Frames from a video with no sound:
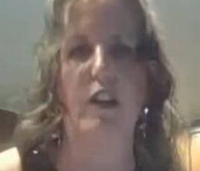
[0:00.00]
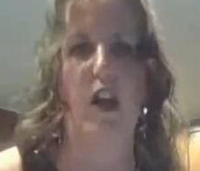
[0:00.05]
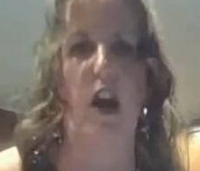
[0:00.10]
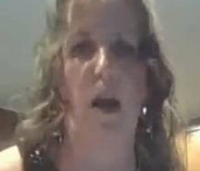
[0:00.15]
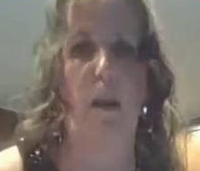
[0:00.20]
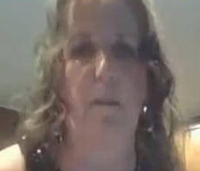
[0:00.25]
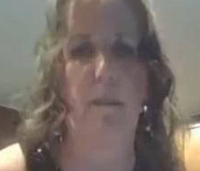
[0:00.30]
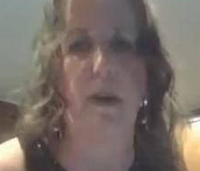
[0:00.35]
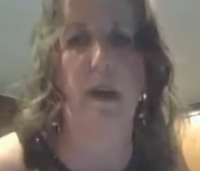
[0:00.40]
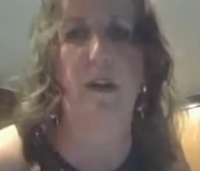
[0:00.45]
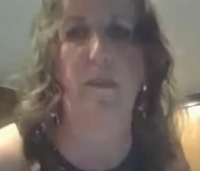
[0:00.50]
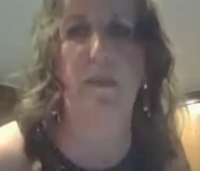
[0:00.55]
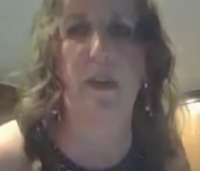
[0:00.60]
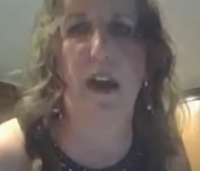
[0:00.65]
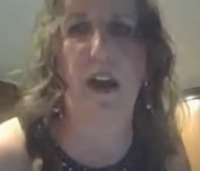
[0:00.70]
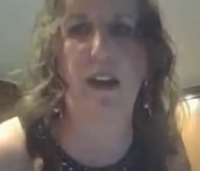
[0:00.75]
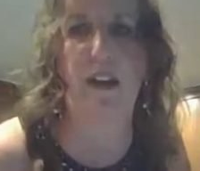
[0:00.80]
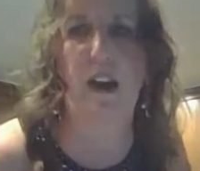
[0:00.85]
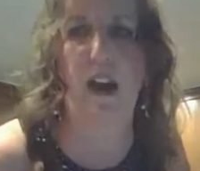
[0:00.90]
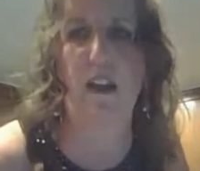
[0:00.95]
forgot, but
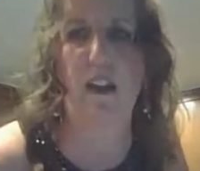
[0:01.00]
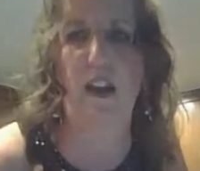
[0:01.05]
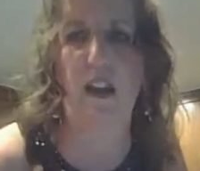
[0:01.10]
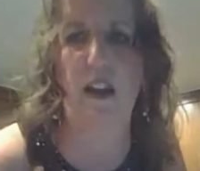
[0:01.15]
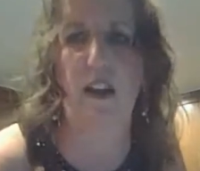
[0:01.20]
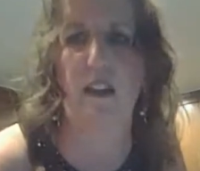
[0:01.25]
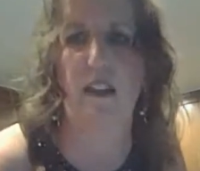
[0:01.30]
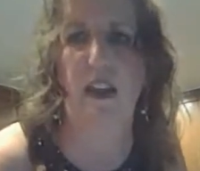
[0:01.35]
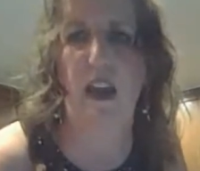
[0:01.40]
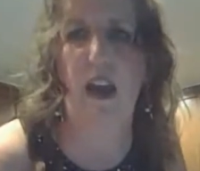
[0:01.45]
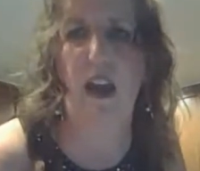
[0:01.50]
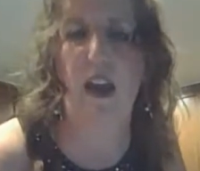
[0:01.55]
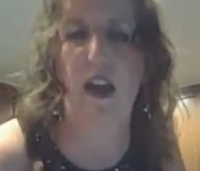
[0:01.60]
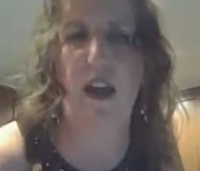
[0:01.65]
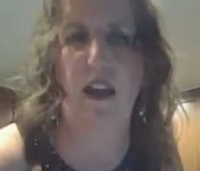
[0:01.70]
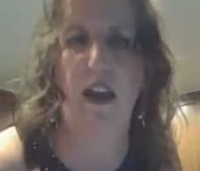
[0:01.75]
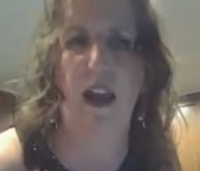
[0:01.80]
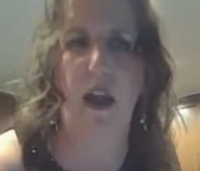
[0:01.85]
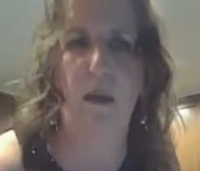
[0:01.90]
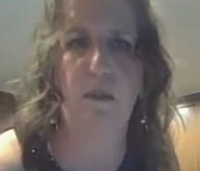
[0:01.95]
I got it
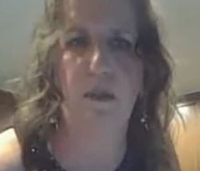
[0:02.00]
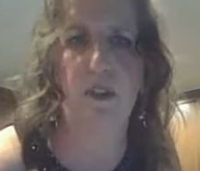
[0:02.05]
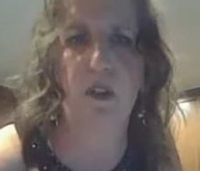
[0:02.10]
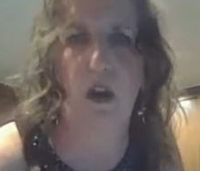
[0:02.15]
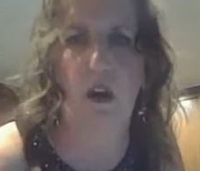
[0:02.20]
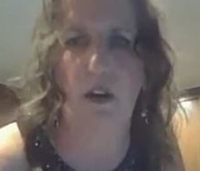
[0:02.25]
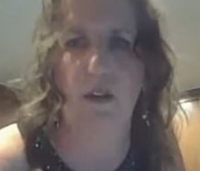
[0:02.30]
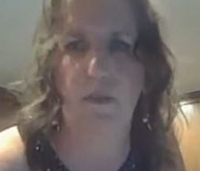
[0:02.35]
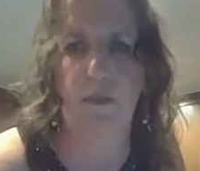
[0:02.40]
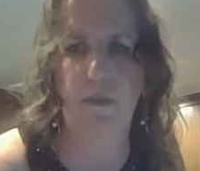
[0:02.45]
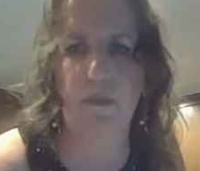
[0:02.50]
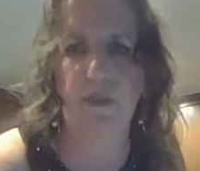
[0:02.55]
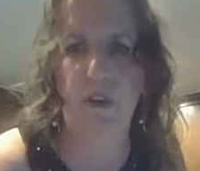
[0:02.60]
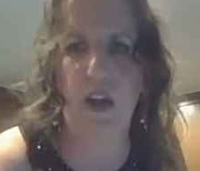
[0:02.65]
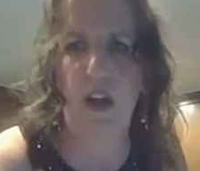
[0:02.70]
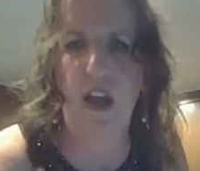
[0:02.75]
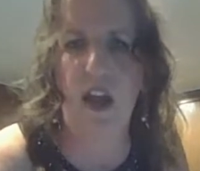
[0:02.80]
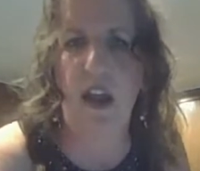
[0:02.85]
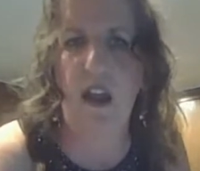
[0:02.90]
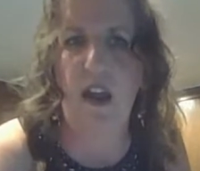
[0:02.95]
at Amazon.
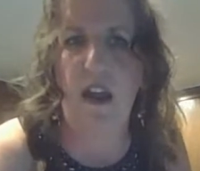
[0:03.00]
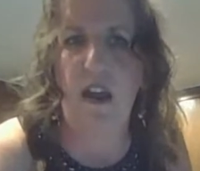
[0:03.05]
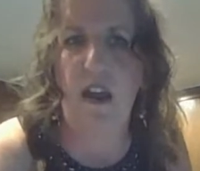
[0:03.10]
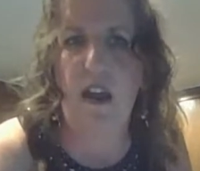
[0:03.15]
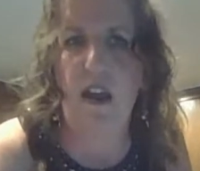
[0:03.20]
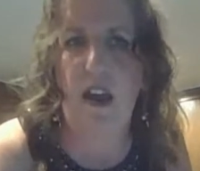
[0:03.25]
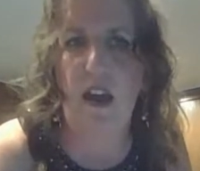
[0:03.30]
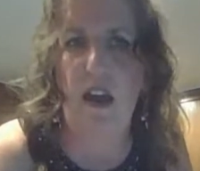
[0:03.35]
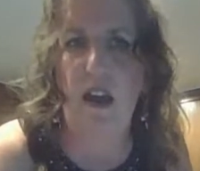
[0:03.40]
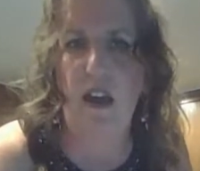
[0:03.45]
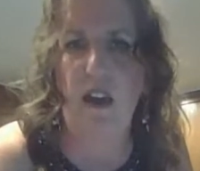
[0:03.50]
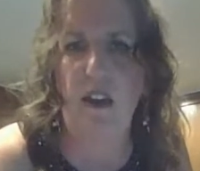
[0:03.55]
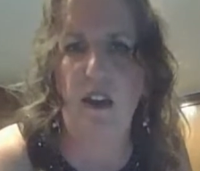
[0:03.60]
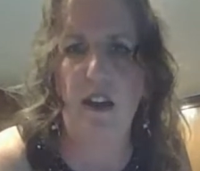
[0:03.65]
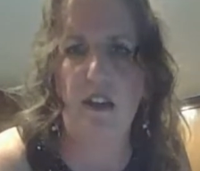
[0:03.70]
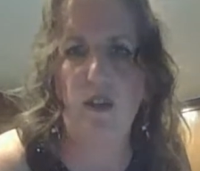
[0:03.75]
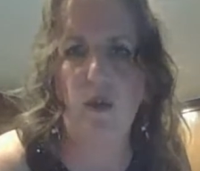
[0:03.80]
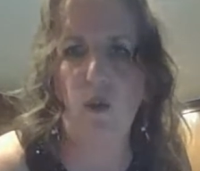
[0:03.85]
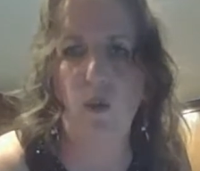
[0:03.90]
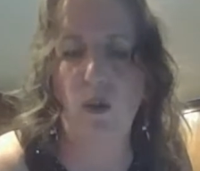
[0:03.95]
And
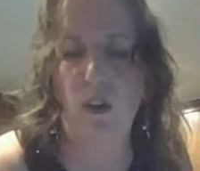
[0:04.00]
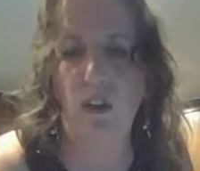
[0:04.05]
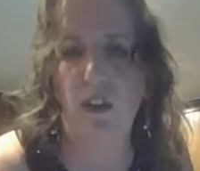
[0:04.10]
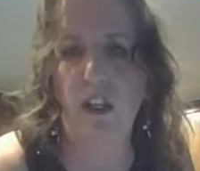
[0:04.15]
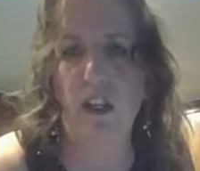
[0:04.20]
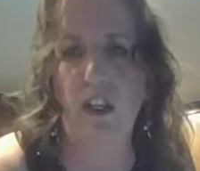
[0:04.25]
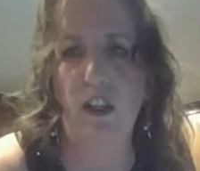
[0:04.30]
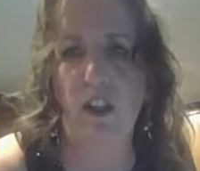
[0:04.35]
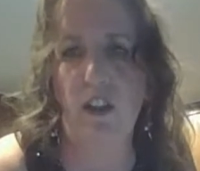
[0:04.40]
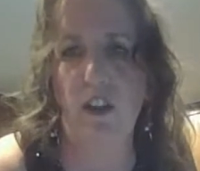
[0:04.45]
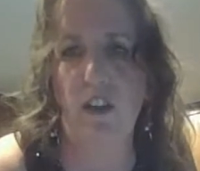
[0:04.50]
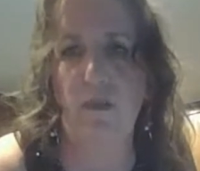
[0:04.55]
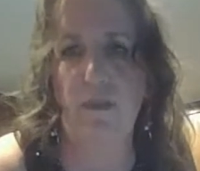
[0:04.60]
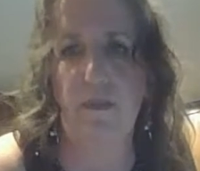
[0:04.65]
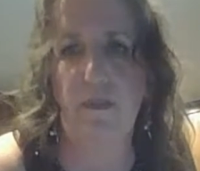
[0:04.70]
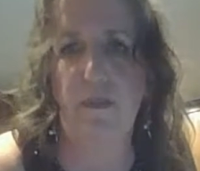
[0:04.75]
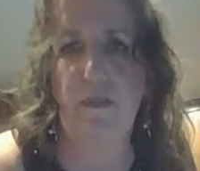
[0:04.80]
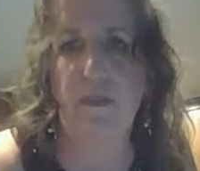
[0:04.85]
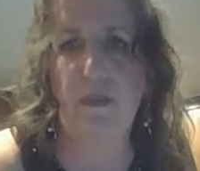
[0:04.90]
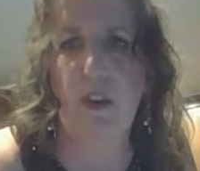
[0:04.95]
it's really good.
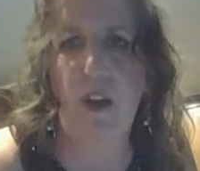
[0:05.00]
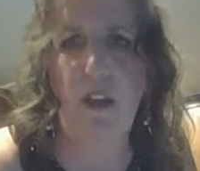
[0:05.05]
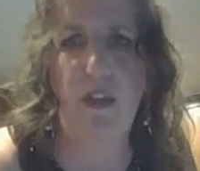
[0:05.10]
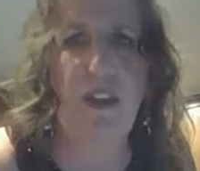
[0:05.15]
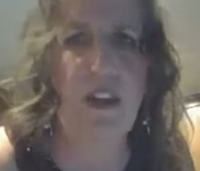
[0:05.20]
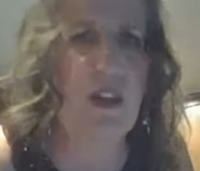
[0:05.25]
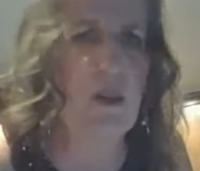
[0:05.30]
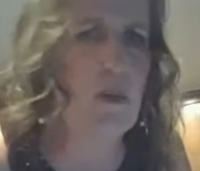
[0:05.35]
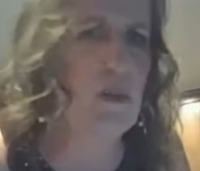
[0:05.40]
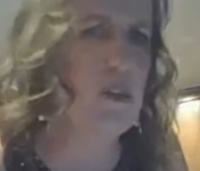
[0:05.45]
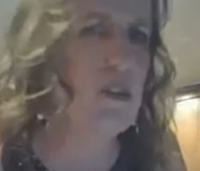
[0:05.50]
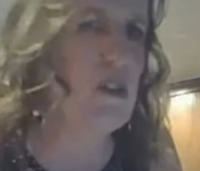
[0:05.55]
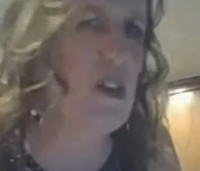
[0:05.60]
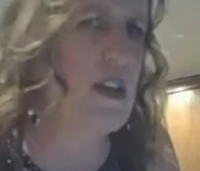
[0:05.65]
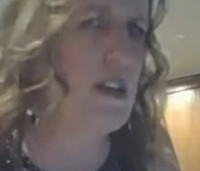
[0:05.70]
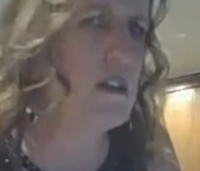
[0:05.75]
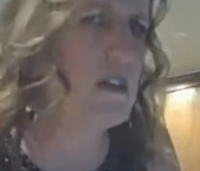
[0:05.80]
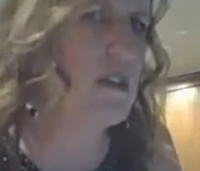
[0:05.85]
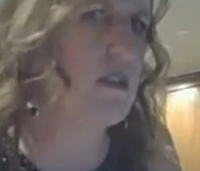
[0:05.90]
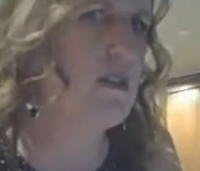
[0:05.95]
I think it was
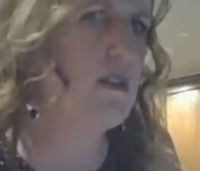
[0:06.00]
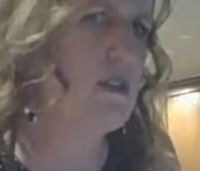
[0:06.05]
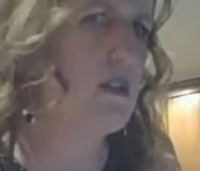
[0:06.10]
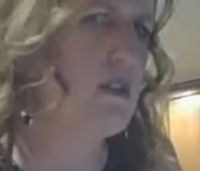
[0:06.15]
like